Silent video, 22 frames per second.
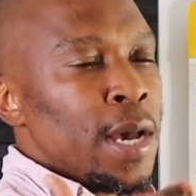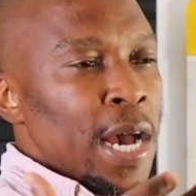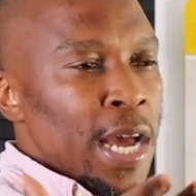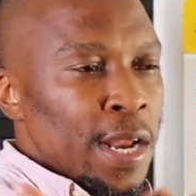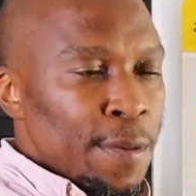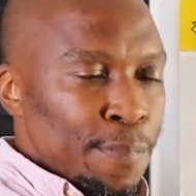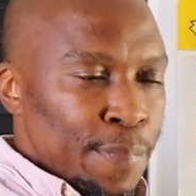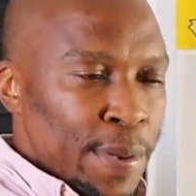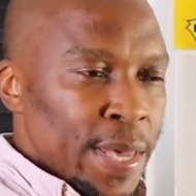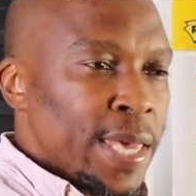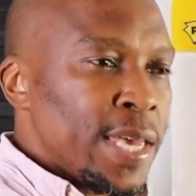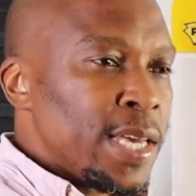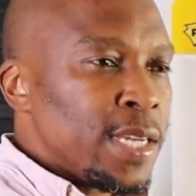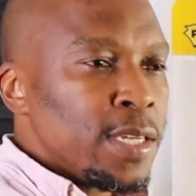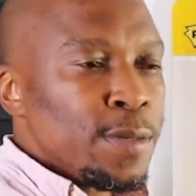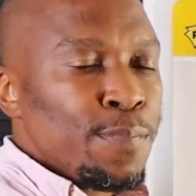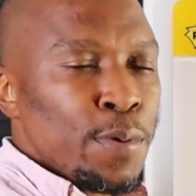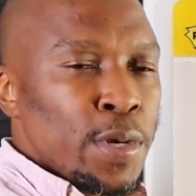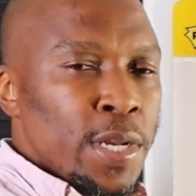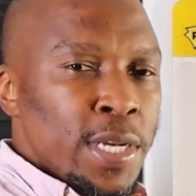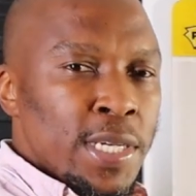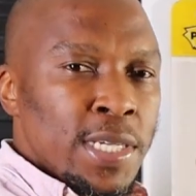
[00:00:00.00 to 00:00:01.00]
unpack
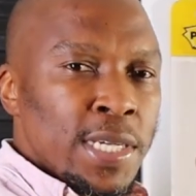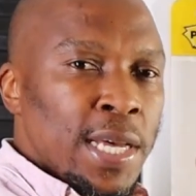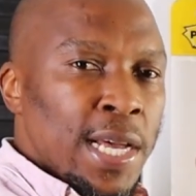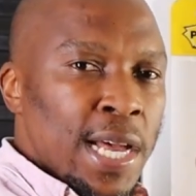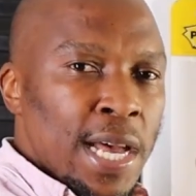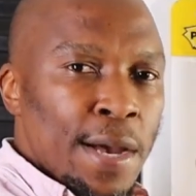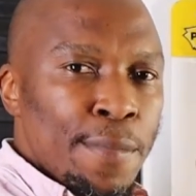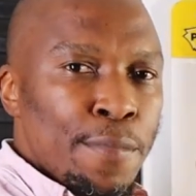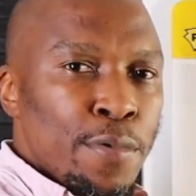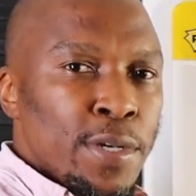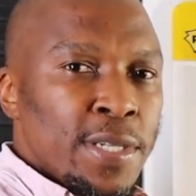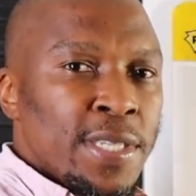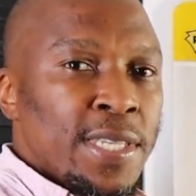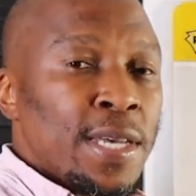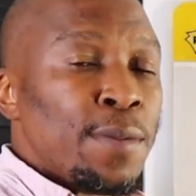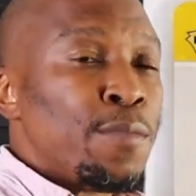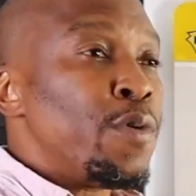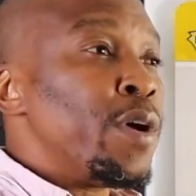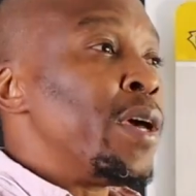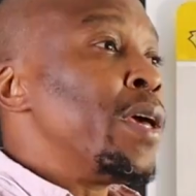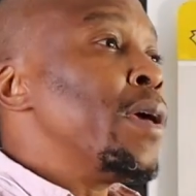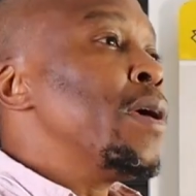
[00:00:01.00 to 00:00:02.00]
it, put it in a cupboard
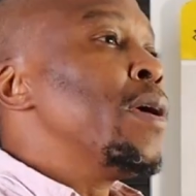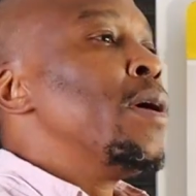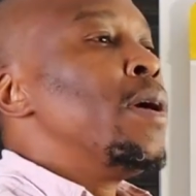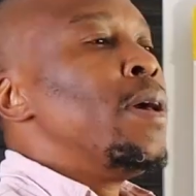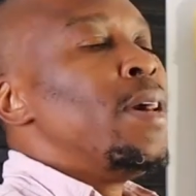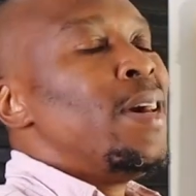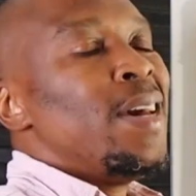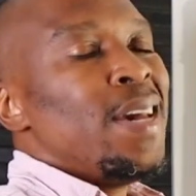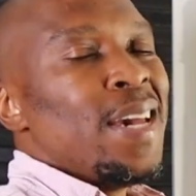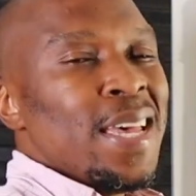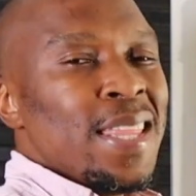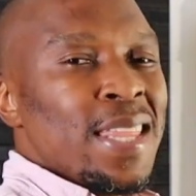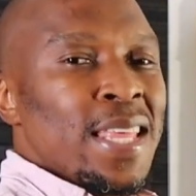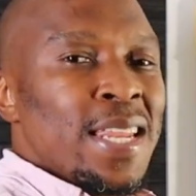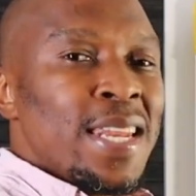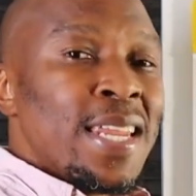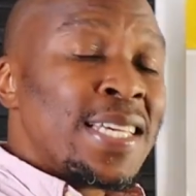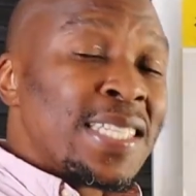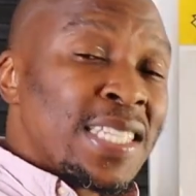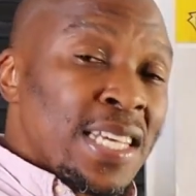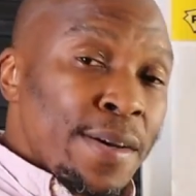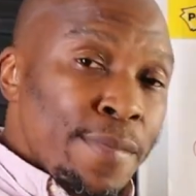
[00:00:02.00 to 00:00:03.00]
somewhere. And the
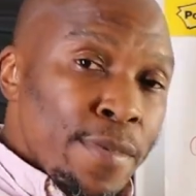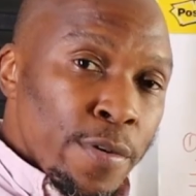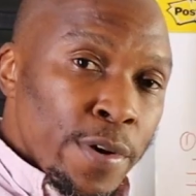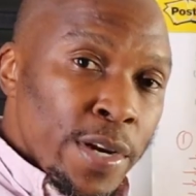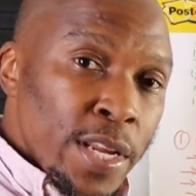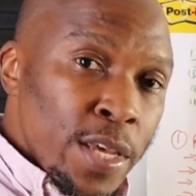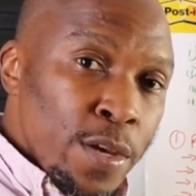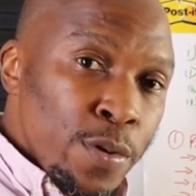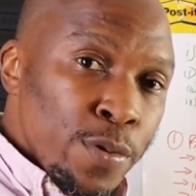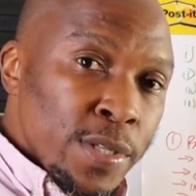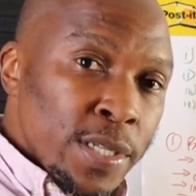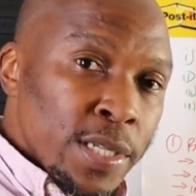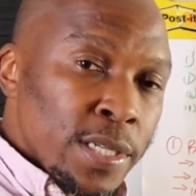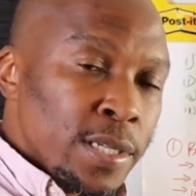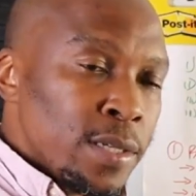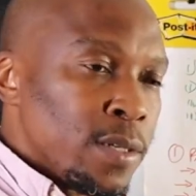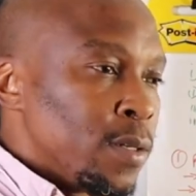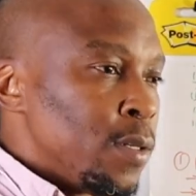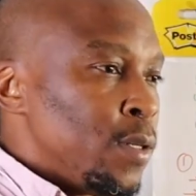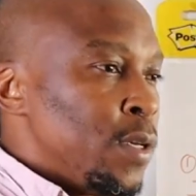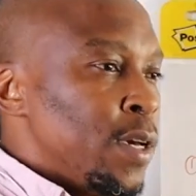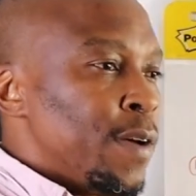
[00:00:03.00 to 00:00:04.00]
next time you want to use it,
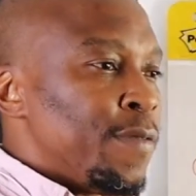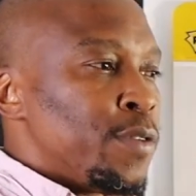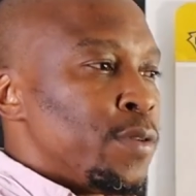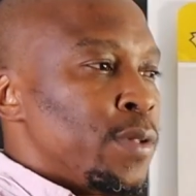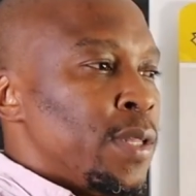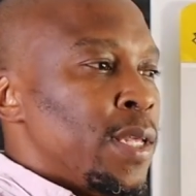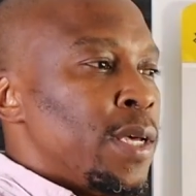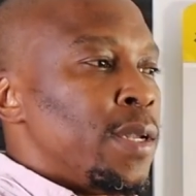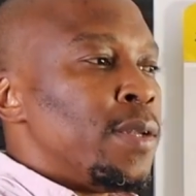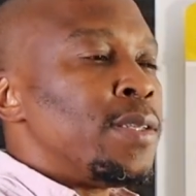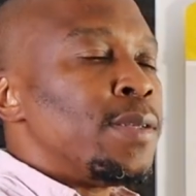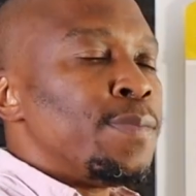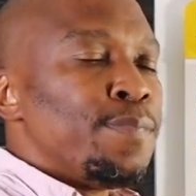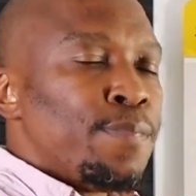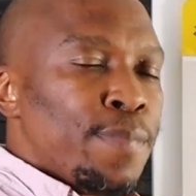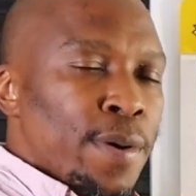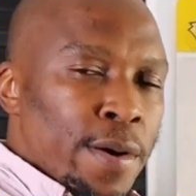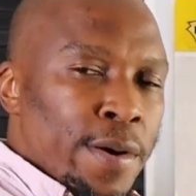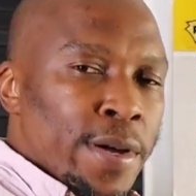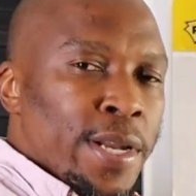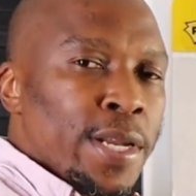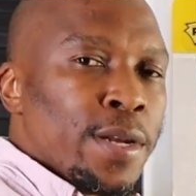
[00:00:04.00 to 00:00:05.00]
you have to then
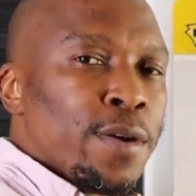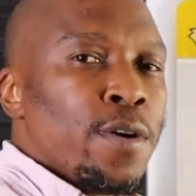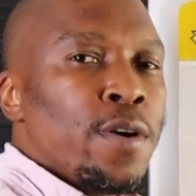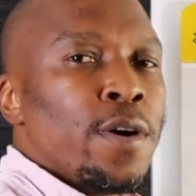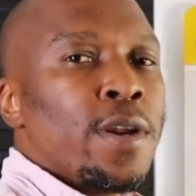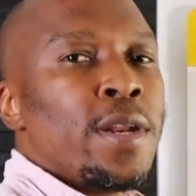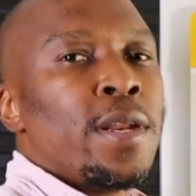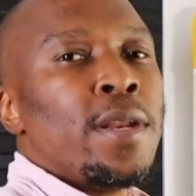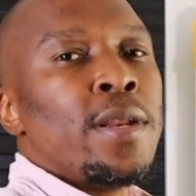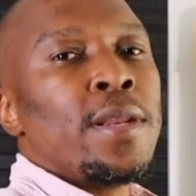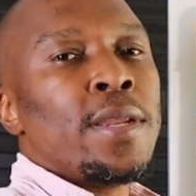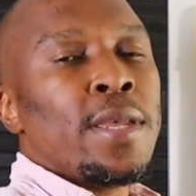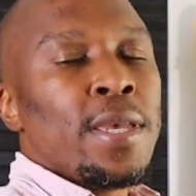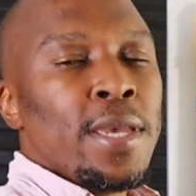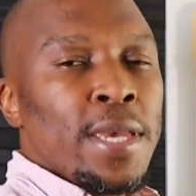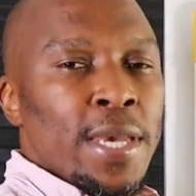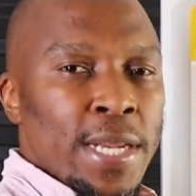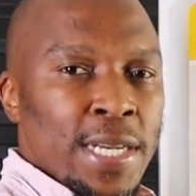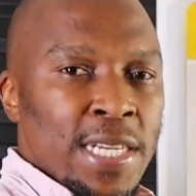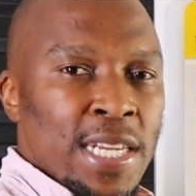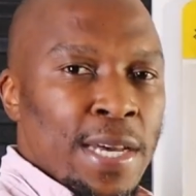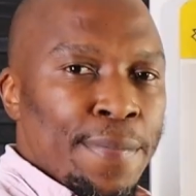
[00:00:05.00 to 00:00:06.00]
power it on,
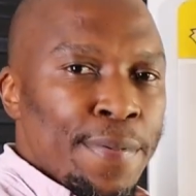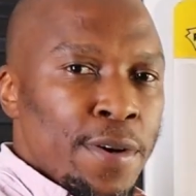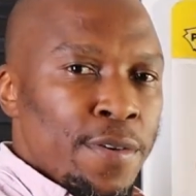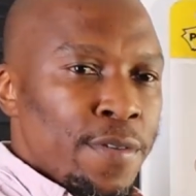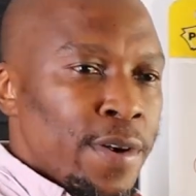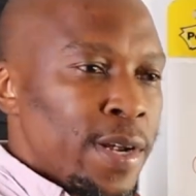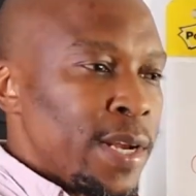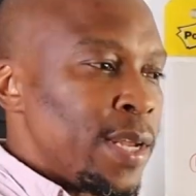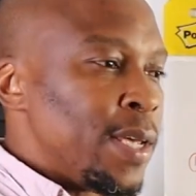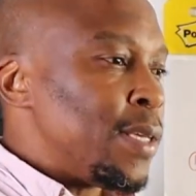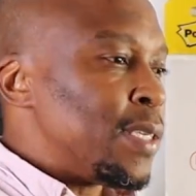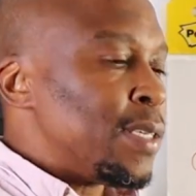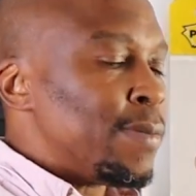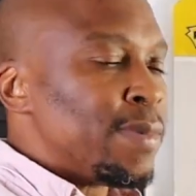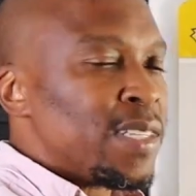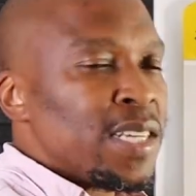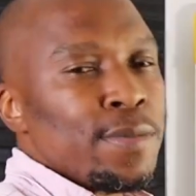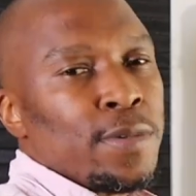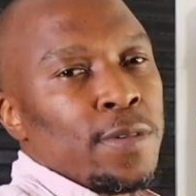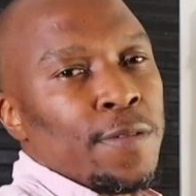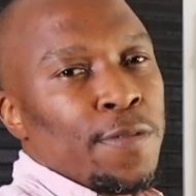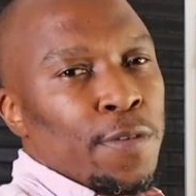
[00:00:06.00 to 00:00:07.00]
get it up and running.
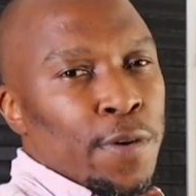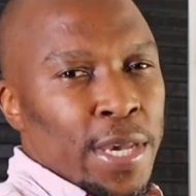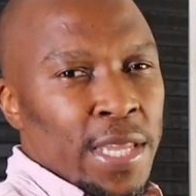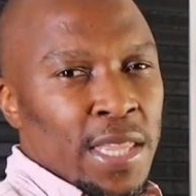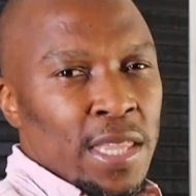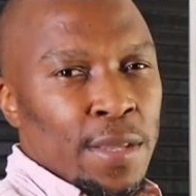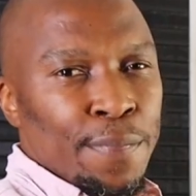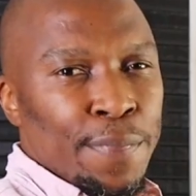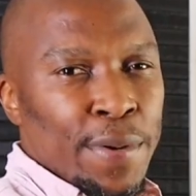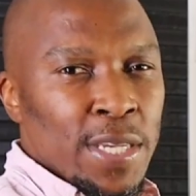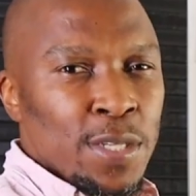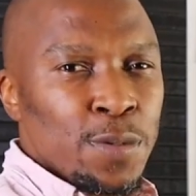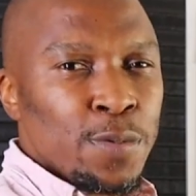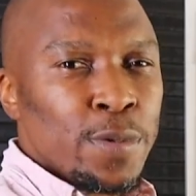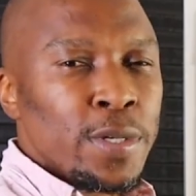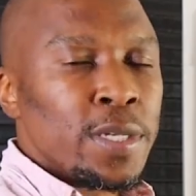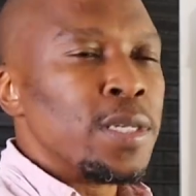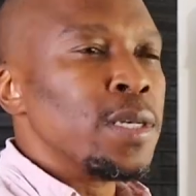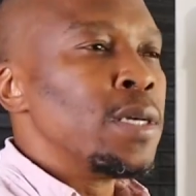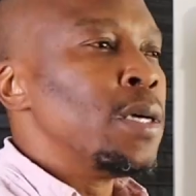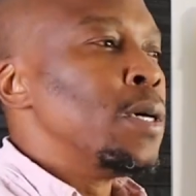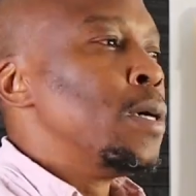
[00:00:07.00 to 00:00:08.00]
Sometimes you forget the
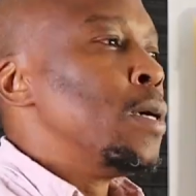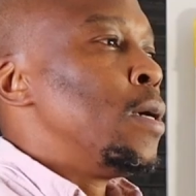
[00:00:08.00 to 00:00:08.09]
password.